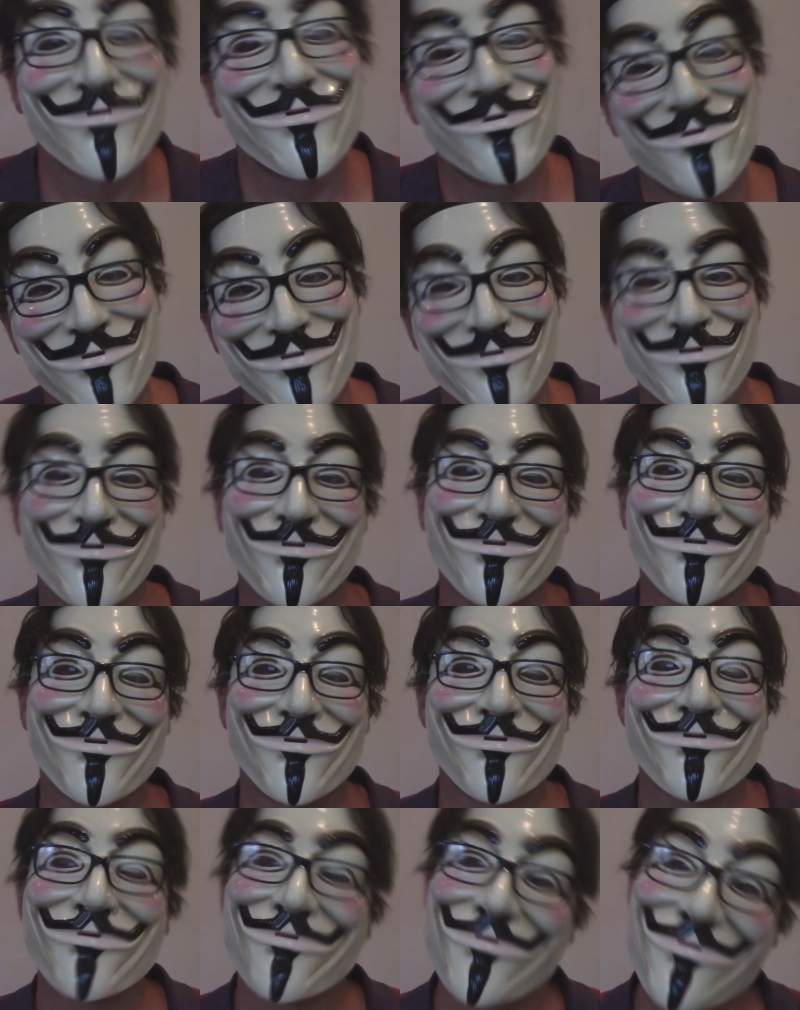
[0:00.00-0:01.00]
Anyway,
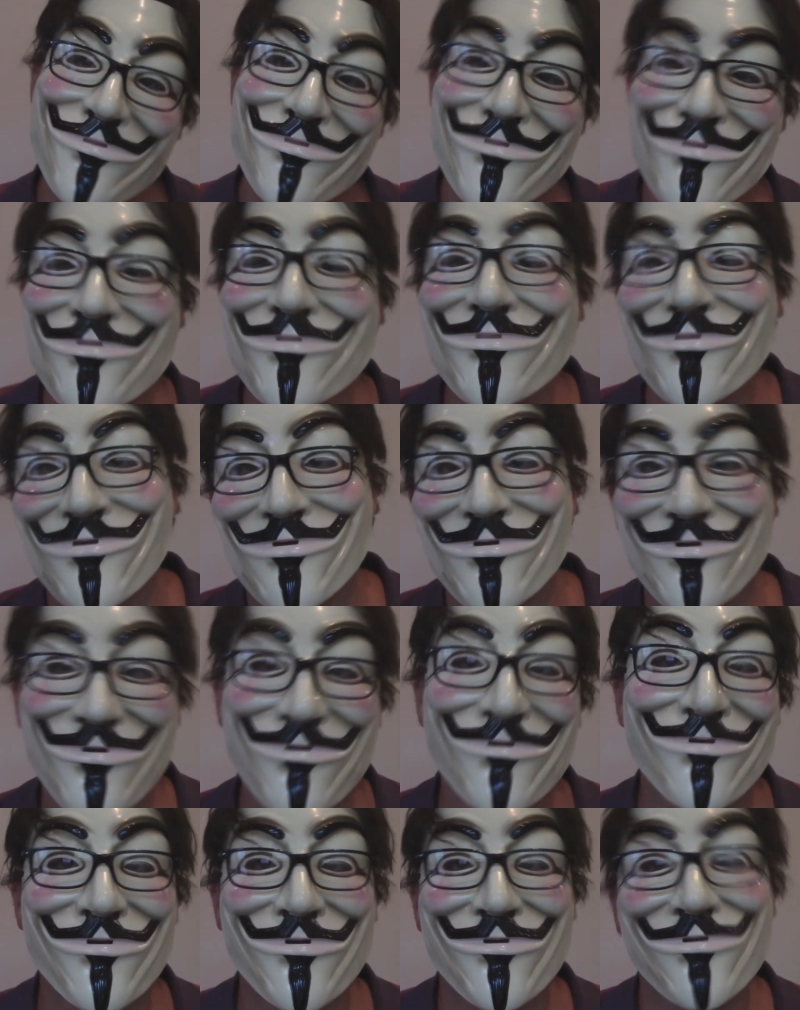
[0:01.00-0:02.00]
if I wanted to
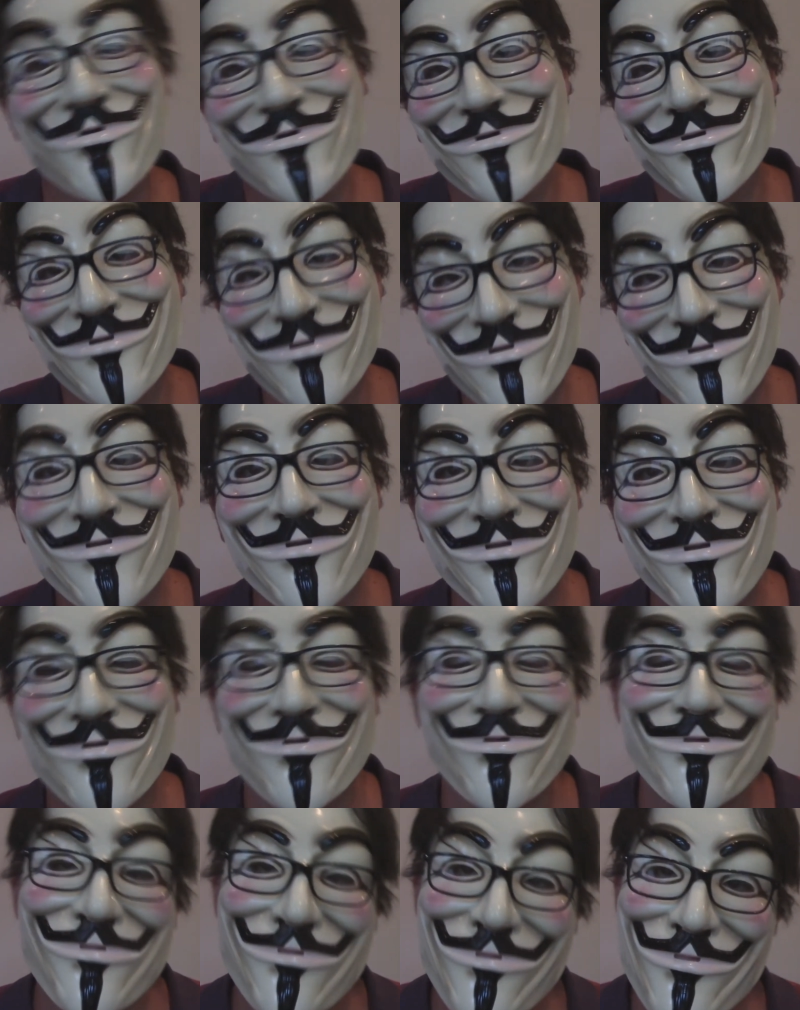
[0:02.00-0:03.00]
help my son's
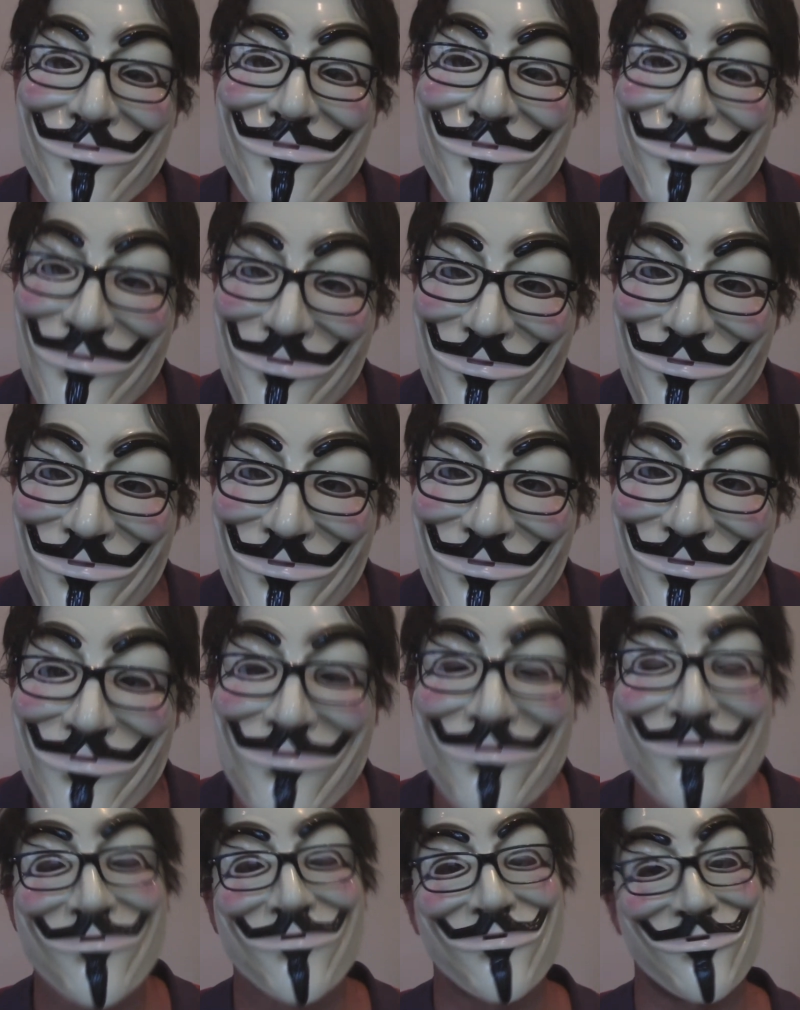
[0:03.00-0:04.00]
football team,
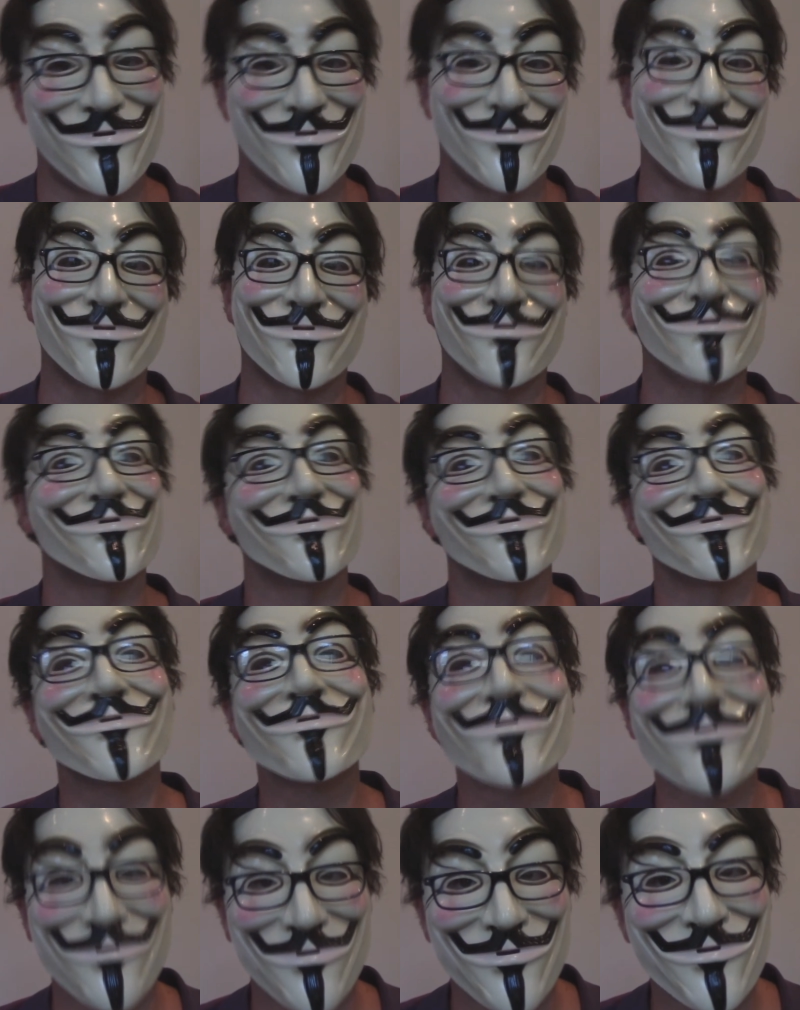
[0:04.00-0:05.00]
I'd need to have a
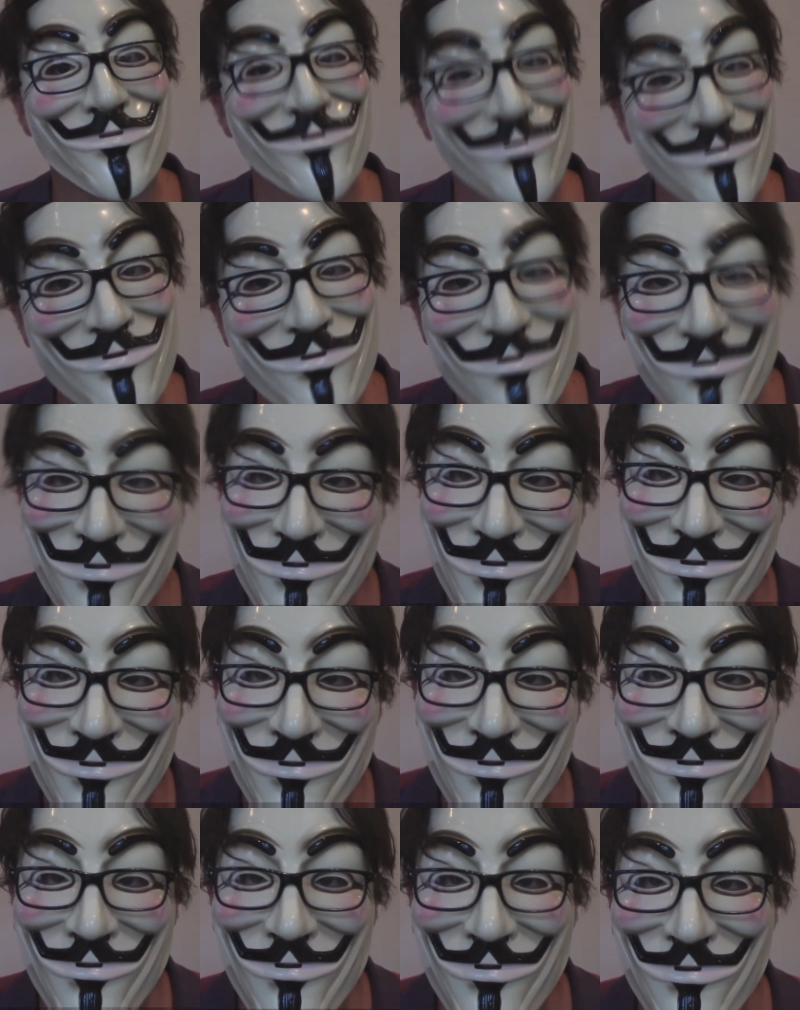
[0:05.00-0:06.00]
CRB check.